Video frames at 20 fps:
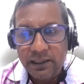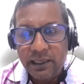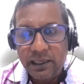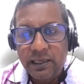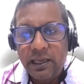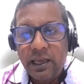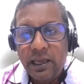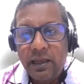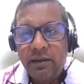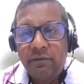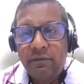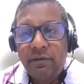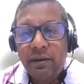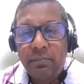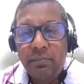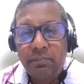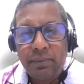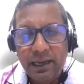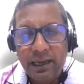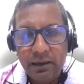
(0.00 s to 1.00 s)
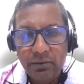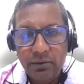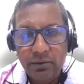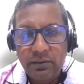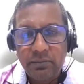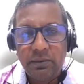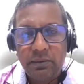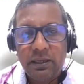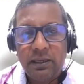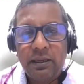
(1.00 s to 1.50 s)
that have
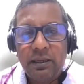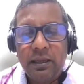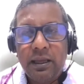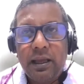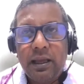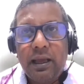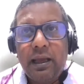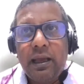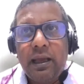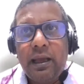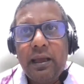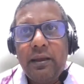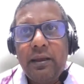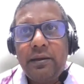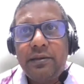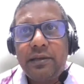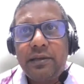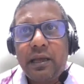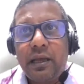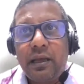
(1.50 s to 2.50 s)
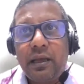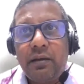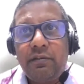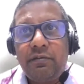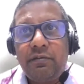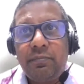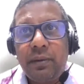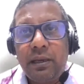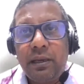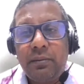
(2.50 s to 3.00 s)
empowered me and
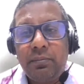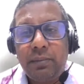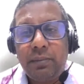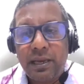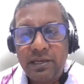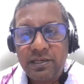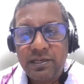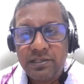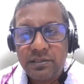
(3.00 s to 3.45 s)
have been